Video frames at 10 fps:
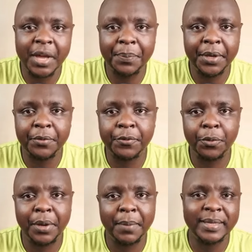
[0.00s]
jumping
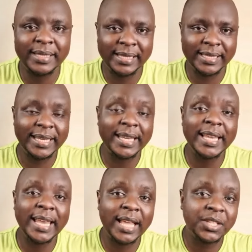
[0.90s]
from number
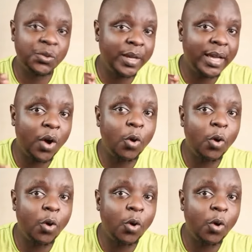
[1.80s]
16 last week